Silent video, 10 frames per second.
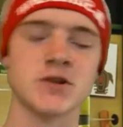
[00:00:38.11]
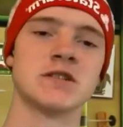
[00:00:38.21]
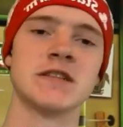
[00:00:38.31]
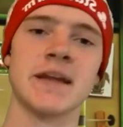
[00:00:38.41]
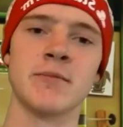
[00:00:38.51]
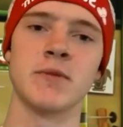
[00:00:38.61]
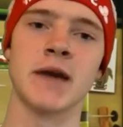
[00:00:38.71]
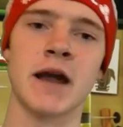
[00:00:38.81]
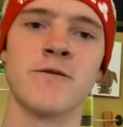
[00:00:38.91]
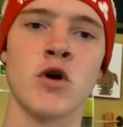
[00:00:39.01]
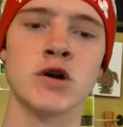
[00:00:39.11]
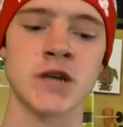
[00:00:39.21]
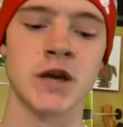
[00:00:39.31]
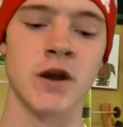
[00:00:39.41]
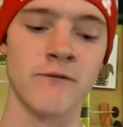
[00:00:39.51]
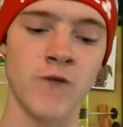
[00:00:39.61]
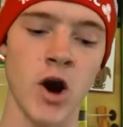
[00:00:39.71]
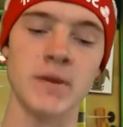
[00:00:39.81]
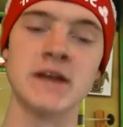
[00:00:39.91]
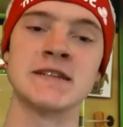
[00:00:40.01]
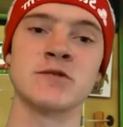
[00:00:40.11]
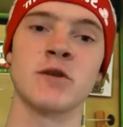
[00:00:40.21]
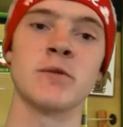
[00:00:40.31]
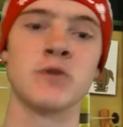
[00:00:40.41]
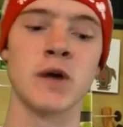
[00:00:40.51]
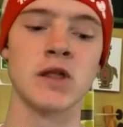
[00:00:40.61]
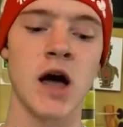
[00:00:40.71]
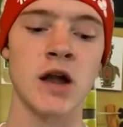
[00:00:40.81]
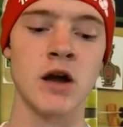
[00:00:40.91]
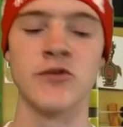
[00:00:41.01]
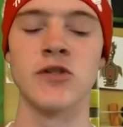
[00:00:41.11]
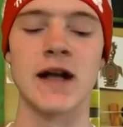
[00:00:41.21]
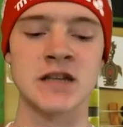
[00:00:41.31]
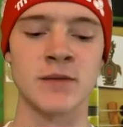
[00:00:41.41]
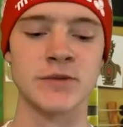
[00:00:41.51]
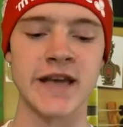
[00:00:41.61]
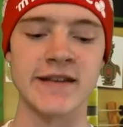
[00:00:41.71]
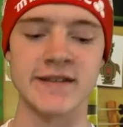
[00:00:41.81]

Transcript: And today I'm going to be kind of focusing in on farming because that's what I've been doing a lot of the last couple days.